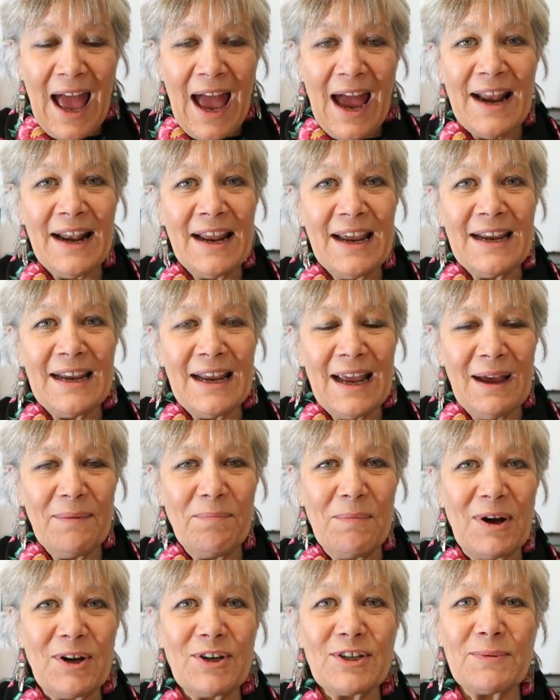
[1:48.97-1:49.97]
And
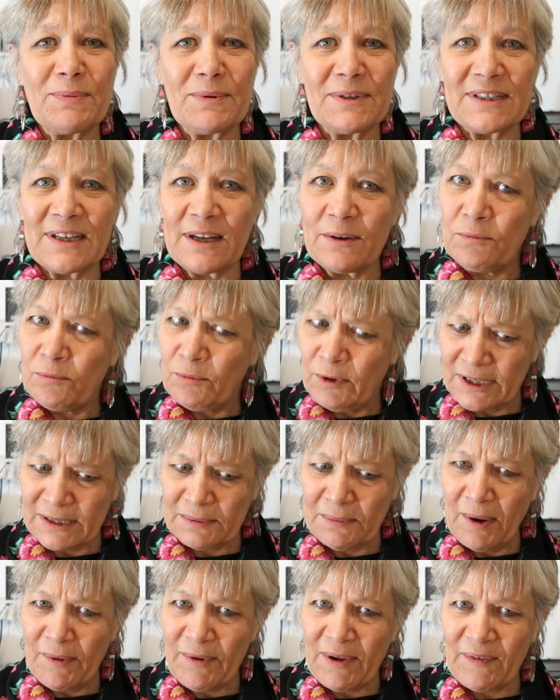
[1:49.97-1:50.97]
my husband said, "What's
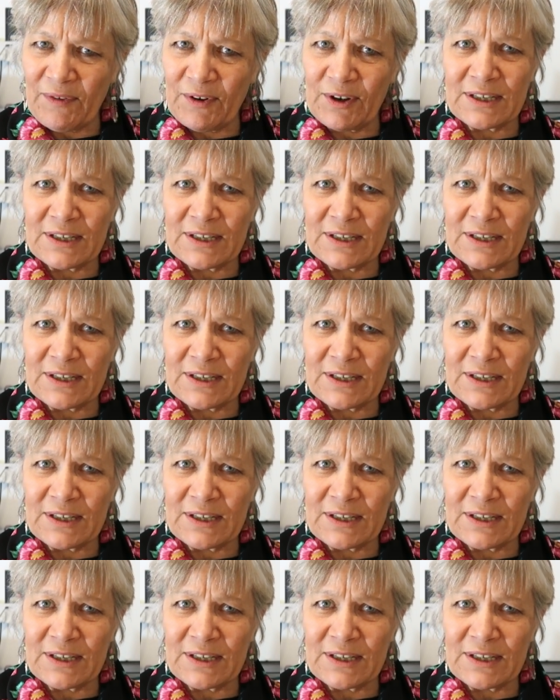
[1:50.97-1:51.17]
the matter with your